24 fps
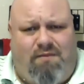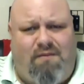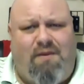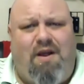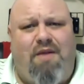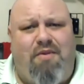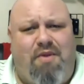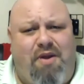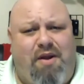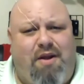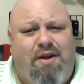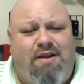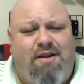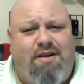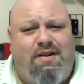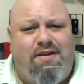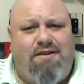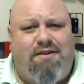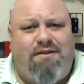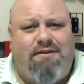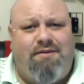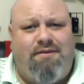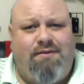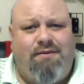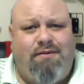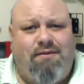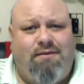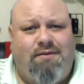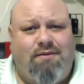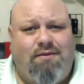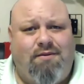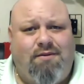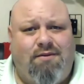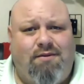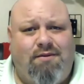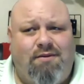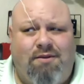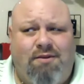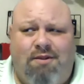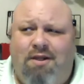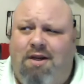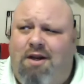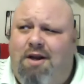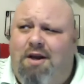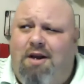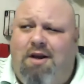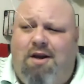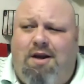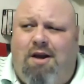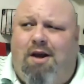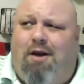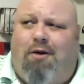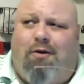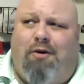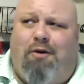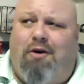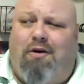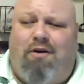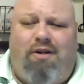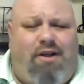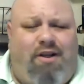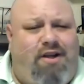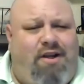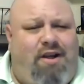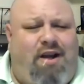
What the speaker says: I think it is. I don't know.